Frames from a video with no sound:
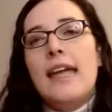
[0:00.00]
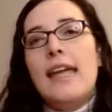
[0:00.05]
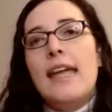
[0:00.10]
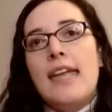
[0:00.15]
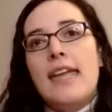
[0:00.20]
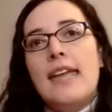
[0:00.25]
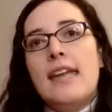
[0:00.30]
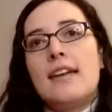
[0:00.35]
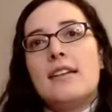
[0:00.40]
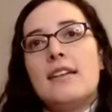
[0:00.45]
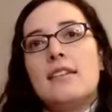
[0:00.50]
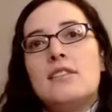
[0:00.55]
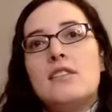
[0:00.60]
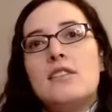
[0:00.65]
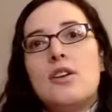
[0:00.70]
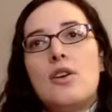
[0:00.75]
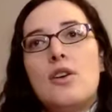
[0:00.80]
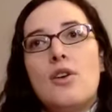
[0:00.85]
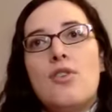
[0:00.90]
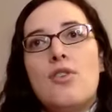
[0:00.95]
And
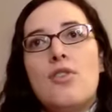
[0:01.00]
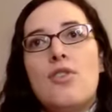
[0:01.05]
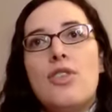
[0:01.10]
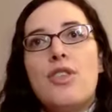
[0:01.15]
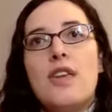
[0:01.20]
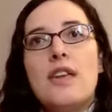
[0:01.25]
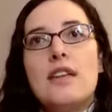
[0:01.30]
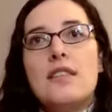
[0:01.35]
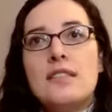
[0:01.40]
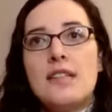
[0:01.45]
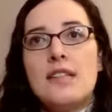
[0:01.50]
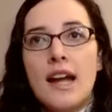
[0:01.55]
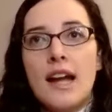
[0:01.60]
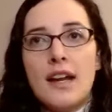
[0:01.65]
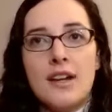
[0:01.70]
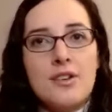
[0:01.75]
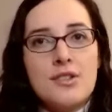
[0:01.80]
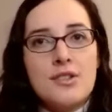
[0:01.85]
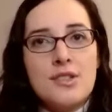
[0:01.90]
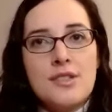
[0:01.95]
the
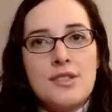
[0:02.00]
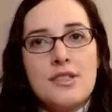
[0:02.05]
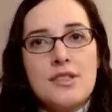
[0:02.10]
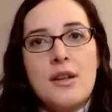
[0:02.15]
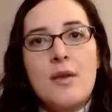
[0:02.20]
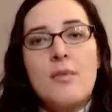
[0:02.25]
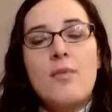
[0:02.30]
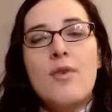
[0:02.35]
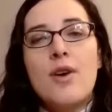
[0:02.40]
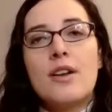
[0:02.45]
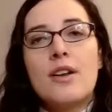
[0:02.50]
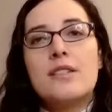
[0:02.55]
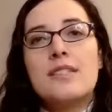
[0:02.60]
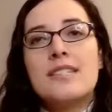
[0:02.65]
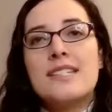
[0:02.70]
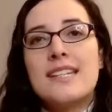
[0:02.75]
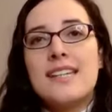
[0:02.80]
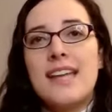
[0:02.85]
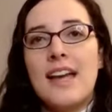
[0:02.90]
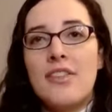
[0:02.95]
entire system works
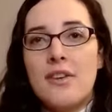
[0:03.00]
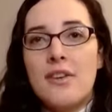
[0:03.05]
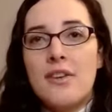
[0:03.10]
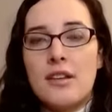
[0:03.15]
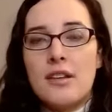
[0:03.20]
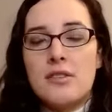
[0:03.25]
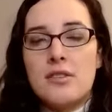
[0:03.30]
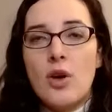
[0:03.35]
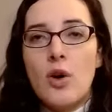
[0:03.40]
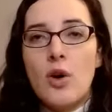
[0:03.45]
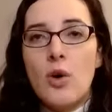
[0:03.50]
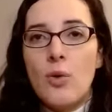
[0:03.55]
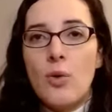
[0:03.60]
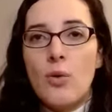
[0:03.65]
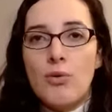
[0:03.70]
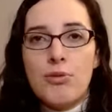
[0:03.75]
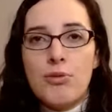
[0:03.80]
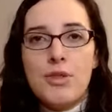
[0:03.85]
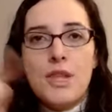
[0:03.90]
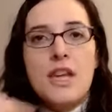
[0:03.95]
together as a
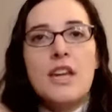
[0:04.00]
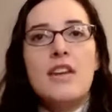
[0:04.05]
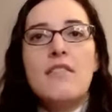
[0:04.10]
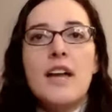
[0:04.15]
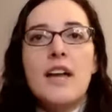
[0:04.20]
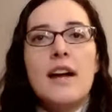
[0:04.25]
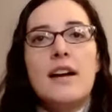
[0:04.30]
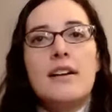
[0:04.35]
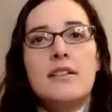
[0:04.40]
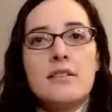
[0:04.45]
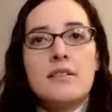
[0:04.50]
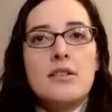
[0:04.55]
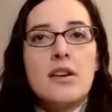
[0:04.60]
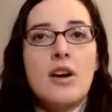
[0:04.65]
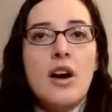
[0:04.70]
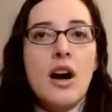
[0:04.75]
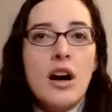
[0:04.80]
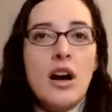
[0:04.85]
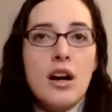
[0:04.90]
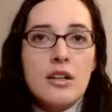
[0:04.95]
whole. Think of it as
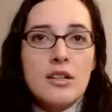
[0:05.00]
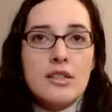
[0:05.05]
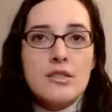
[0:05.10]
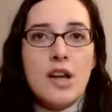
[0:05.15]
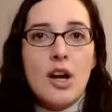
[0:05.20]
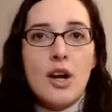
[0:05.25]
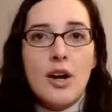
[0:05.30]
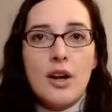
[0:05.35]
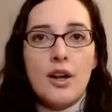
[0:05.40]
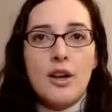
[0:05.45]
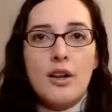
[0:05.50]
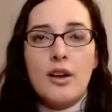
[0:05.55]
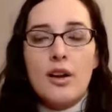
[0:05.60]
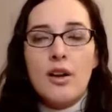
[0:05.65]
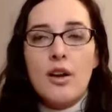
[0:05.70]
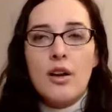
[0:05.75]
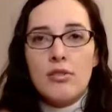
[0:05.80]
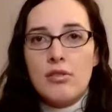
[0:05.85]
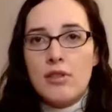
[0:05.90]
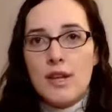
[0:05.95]
cogs on
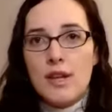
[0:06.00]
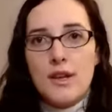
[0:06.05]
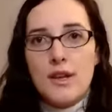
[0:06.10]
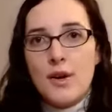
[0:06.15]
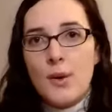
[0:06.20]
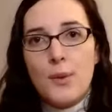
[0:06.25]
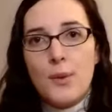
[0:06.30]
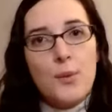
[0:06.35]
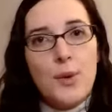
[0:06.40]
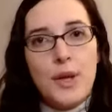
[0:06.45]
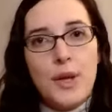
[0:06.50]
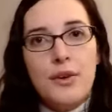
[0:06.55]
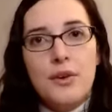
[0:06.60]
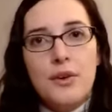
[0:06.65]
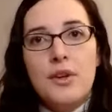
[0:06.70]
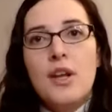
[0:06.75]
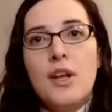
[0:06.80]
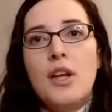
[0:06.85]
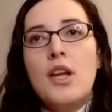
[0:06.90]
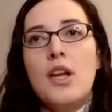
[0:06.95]
like a
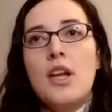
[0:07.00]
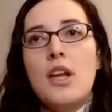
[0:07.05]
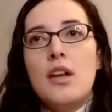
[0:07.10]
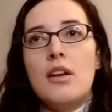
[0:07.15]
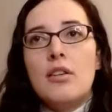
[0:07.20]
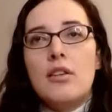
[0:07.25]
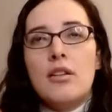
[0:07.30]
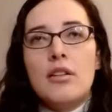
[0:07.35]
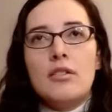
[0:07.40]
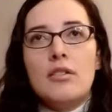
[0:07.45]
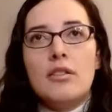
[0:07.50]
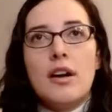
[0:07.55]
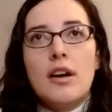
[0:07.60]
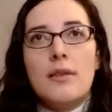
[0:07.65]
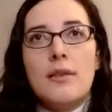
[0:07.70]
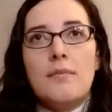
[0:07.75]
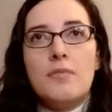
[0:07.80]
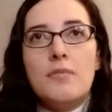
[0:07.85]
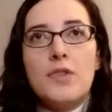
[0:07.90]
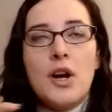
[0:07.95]
wheel,
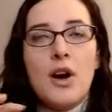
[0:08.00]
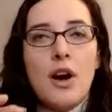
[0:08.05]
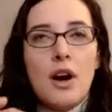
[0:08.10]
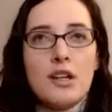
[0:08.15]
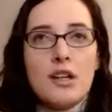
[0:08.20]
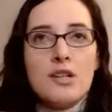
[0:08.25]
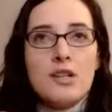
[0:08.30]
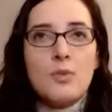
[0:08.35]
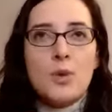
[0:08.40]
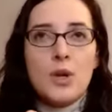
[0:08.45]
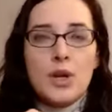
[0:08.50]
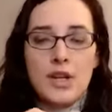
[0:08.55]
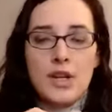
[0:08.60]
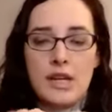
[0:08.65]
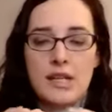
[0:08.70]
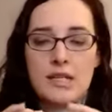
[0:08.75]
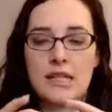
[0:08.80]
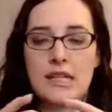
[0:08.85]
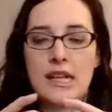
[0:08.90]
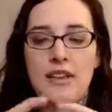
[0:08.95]
or cogs
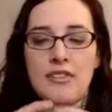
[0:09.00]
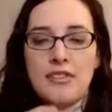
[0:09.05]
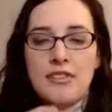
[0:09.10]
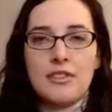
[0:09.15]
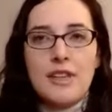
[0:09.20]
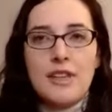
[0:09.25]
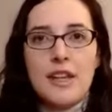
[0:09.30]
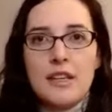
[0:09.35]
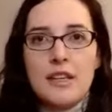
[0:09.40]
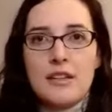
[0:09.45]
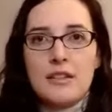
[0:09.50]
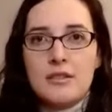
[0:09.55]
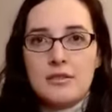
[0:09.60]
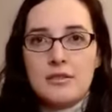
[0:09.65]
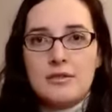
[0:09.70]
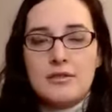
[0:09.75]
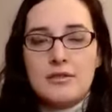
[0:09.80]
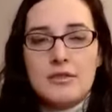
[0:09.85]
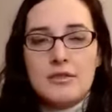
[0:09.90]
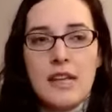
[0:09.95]
working together, like
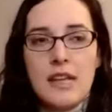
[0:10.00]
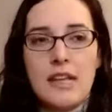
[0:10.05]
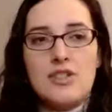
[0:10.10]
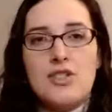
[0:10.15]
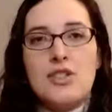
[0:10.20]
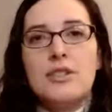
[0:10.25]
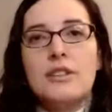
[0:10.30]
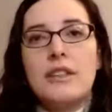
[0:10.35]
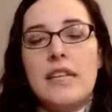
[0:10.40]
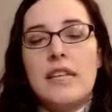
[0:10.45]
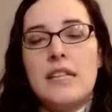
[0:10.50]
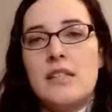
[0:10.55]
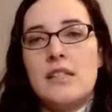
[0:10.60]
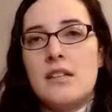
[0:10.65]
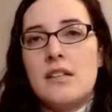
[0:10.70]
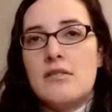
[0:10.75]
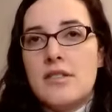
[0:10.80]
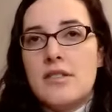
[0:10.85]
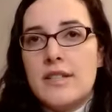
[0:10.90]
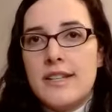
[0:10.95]

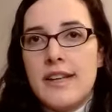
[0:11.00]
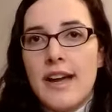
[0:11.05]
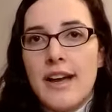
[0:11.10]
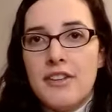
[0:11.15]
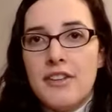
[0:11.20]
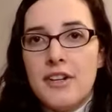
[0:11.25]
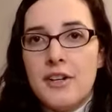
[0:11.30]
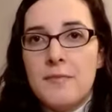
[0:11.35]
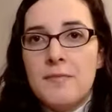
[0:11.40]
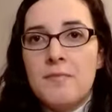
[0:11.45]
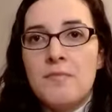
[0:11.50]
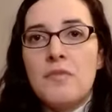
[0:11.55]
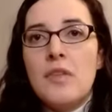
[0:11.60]
interlacing together.